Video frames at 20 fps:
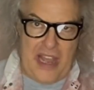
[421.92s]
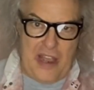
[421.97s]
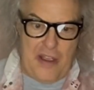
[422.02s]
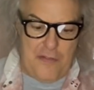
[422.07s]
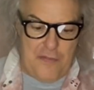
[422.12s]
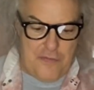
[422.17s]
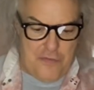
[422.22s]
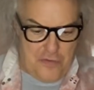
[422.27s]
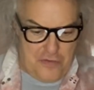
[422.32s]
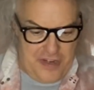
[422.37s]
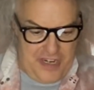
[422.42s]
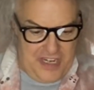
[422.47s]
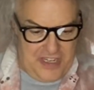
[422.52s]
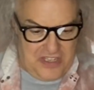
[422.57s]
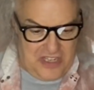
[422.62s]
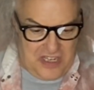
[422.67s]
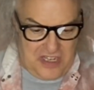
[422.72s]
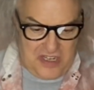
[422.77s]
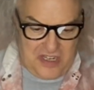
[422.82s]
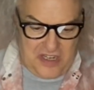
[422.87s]
every
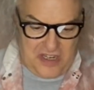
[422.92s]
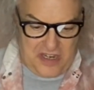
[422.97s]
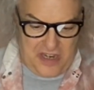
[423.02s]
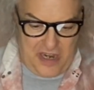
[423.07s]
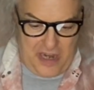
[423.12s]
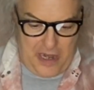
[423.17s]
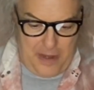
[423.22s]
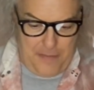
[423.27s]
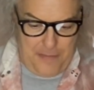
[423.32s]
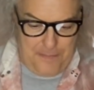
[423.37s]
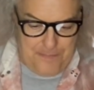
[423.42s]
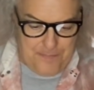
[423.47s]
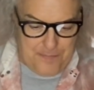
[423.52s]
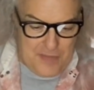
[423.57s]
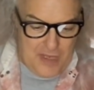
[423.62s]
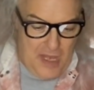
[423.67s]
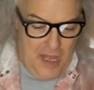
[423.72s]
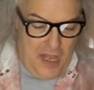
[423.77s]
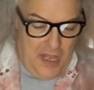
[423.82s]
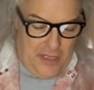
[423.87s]
time.
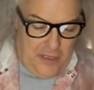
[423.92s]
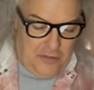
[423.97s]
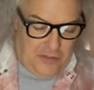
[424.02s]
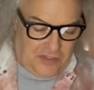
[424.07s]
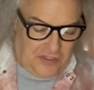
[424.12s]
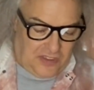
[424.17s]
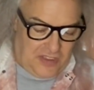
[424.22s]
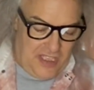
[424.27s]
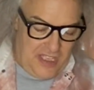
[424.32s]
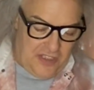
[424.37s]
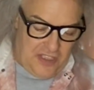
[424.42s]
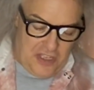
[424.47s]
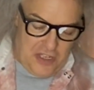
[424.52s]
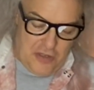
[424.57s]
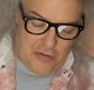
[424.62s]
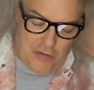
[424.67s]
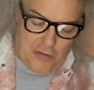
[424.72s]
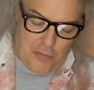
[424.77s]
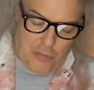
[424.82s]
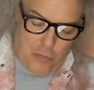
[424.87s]
You see that
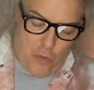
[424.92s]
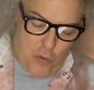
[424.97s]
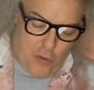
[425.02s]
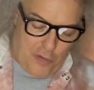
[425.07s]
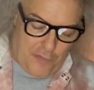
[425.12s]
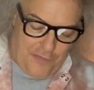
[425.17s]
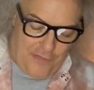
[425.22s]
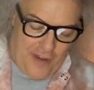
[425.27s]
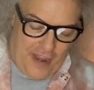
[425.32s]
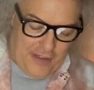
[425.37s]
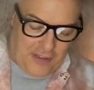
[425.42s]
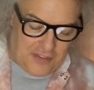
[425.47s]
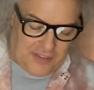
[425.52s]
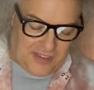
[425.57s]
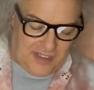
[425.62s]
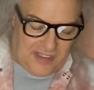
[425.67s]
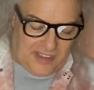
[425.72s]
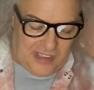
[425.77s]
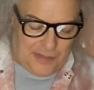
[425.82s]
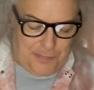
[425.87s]
you're a war fighter
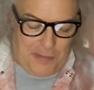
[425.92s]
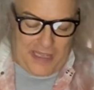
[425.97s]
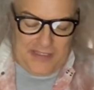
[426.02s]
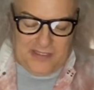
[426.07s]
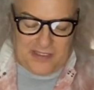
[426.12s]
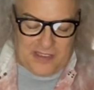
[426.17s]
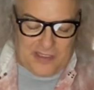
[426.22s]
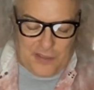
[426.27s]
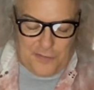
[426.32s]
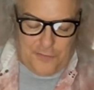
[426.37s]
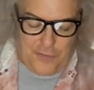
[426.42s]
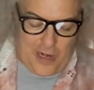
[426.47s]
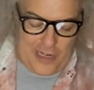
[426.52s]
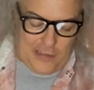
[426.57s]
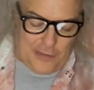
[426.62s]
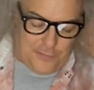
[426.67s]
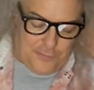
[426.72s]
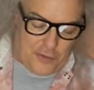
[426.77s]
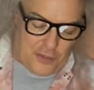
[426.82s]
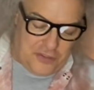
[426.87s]
since space is the
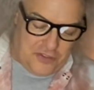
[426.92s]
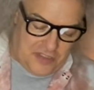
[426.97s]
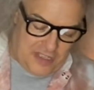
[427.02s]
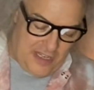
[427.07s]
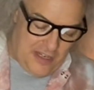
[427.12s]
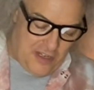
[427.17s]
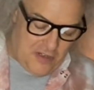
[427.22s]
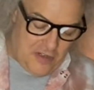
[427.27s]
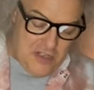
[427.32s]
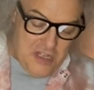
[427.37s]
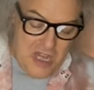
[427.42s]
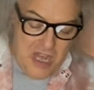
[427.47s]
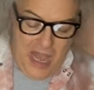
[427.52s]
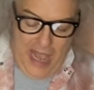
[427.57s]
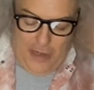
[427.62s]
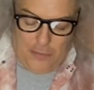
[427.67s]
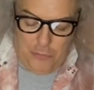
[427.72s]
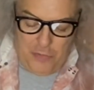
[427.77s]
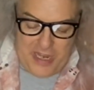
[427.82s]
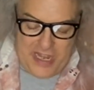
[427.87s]
final frontier,
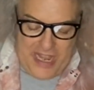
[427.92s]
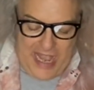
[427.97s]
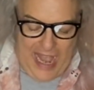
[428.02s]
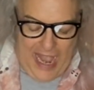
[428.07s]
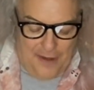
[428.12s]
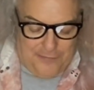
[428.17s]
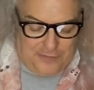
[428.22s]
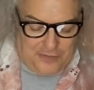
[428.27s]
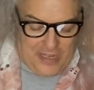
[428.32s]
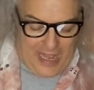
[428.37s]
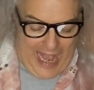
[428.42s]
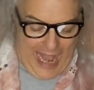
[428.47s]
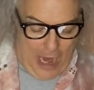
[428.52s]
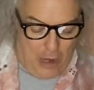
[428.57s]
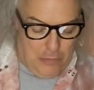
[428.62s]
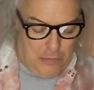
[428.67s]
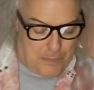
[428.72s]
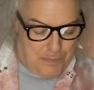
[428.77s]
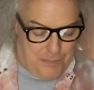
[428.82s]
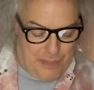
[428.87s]
and we have to
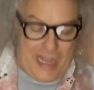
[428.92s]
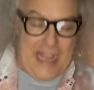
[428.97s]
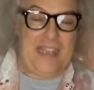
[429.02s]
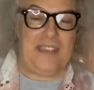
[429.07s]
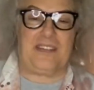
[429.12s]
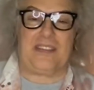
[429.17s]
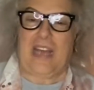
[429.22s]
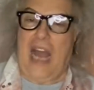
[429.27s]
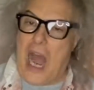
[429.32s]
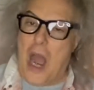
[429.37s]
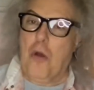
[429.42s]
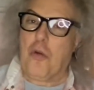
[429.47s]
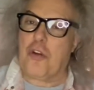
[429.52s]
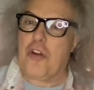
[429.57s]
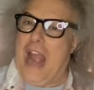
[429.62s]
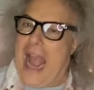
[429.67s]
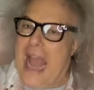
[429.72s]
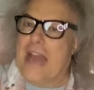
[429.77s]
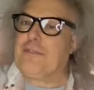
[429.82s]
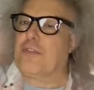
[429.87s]
outpace
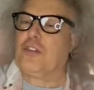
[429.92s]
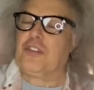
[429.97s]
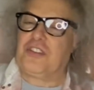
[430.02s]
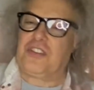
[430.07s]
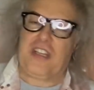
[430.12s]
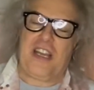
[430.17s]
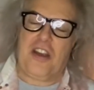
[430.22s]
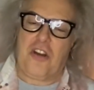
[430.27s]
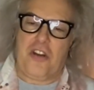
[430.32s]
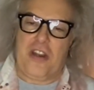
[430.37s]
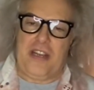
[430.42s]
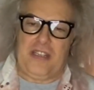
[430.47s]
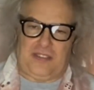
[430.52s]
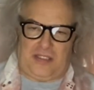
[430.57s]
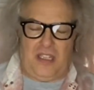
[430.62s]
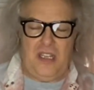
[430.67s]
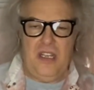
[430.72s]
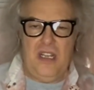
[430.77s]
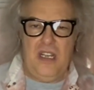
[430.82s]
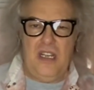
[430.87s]
our
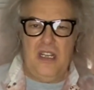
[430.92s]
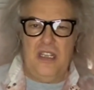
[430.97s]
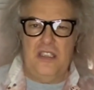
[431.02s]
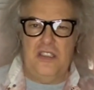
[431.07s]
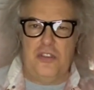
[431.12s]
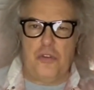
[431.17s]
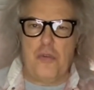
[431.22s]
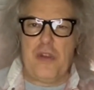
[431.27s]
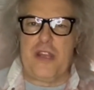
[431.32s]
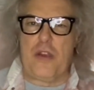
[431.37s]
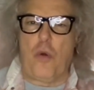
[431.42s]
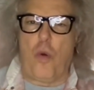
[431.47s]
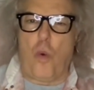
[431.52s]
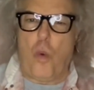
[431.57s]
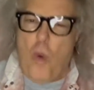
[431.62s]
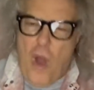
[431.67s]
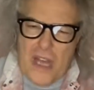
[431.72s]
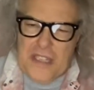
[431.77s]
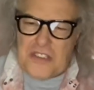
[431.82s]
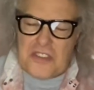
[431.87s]
adversaries. Doing
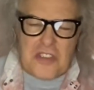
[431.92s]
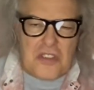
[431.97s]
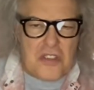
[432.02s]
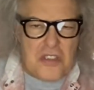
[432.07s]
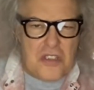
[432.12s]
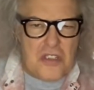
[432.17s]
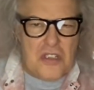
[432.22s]
what?